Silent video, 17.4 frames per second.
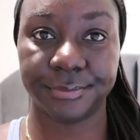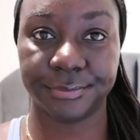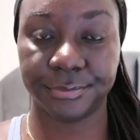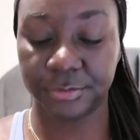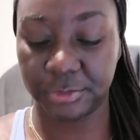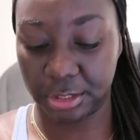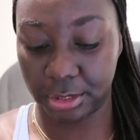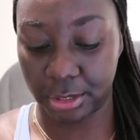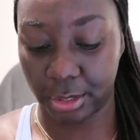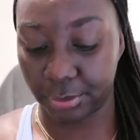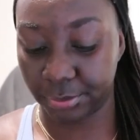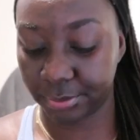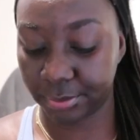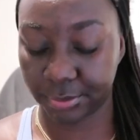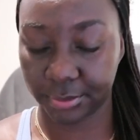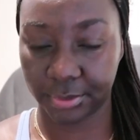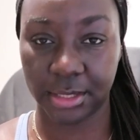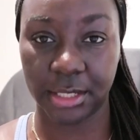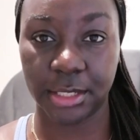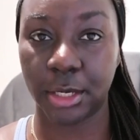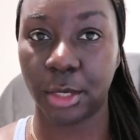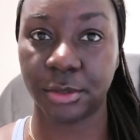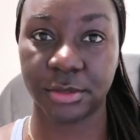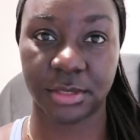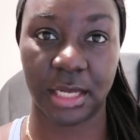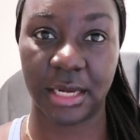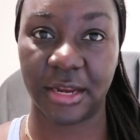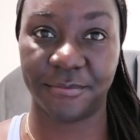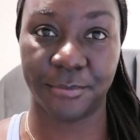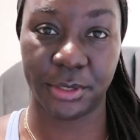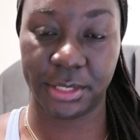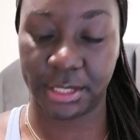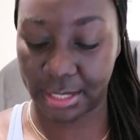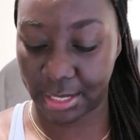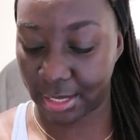you know he knows I love
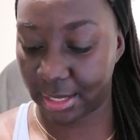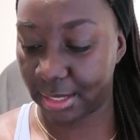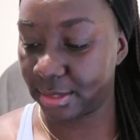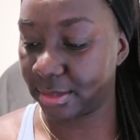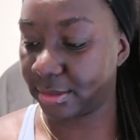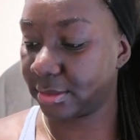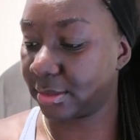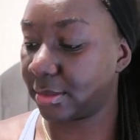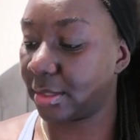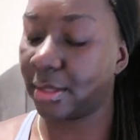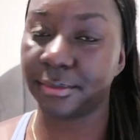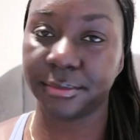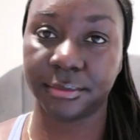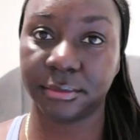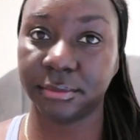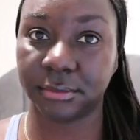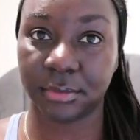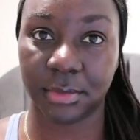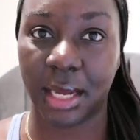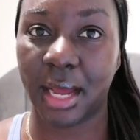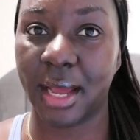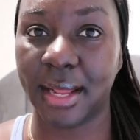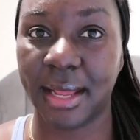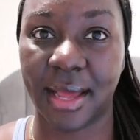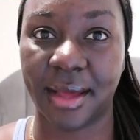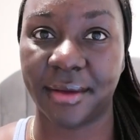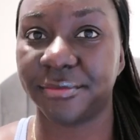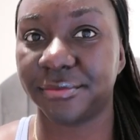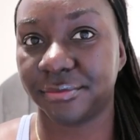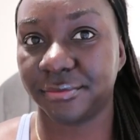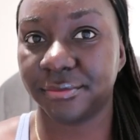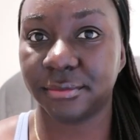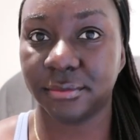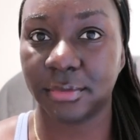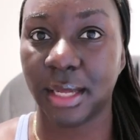body care and I have
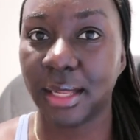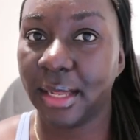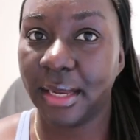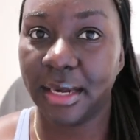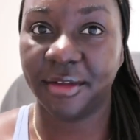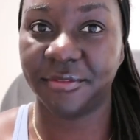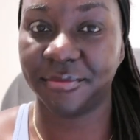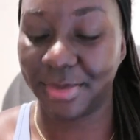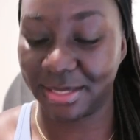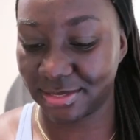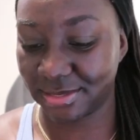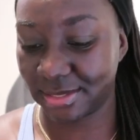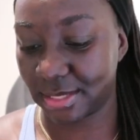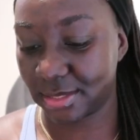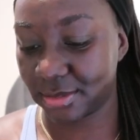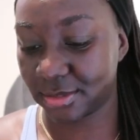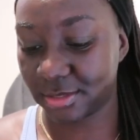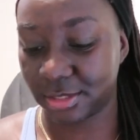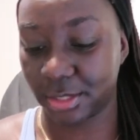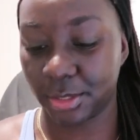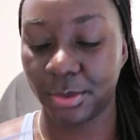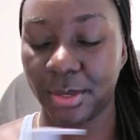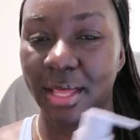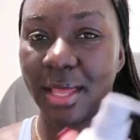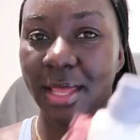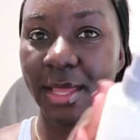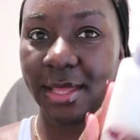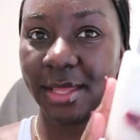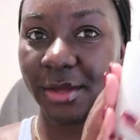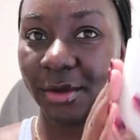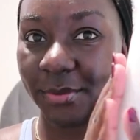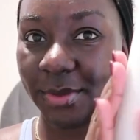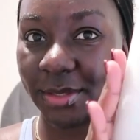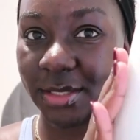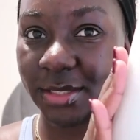I, I love my skin so he
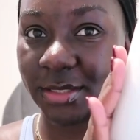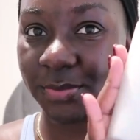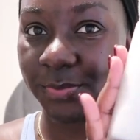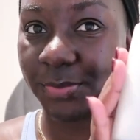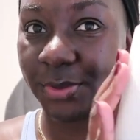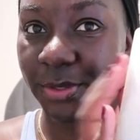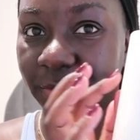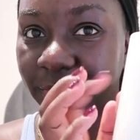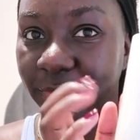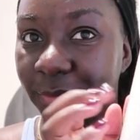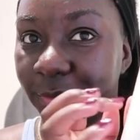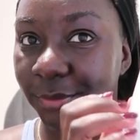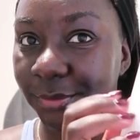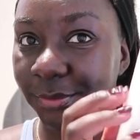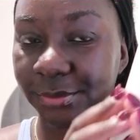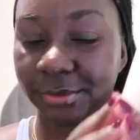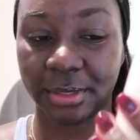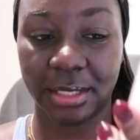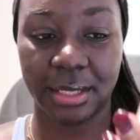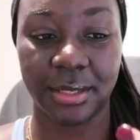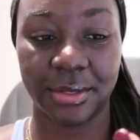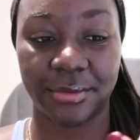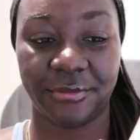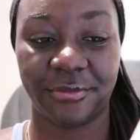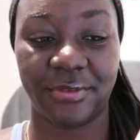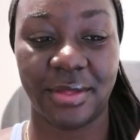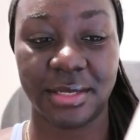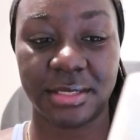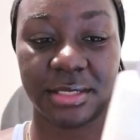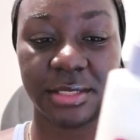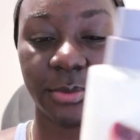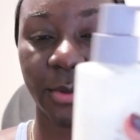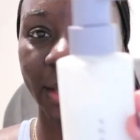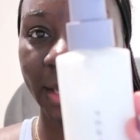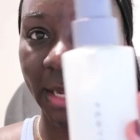got me this beautiful Fenty
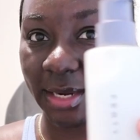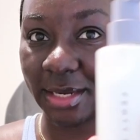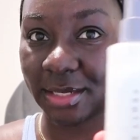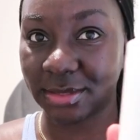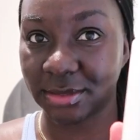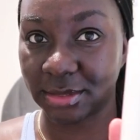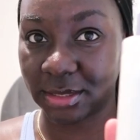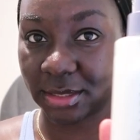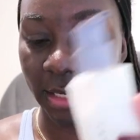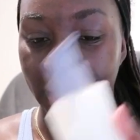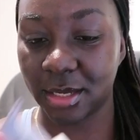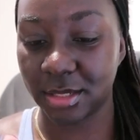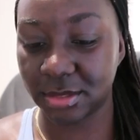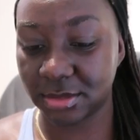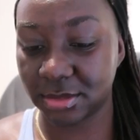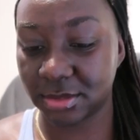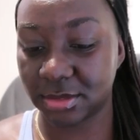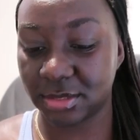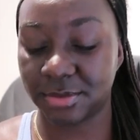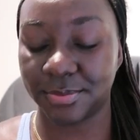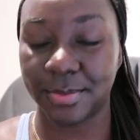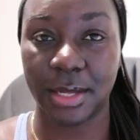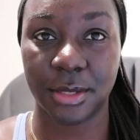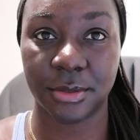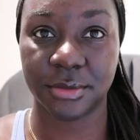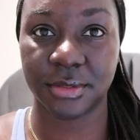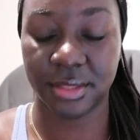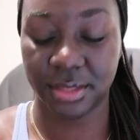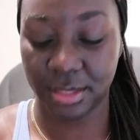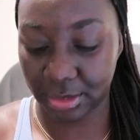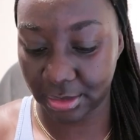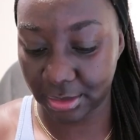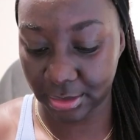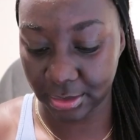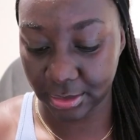one and it's glass smells I
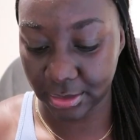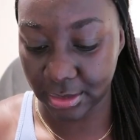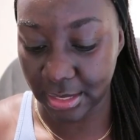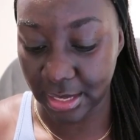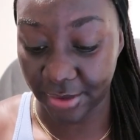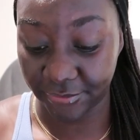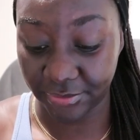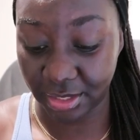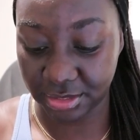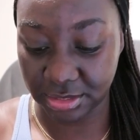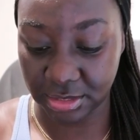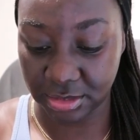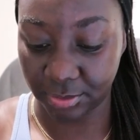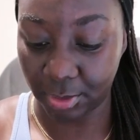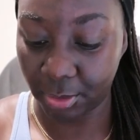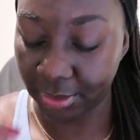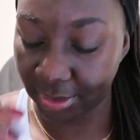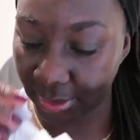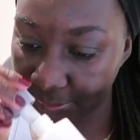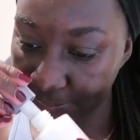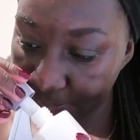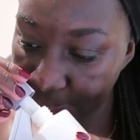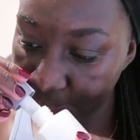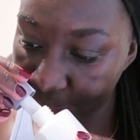haven't actually smelled it yet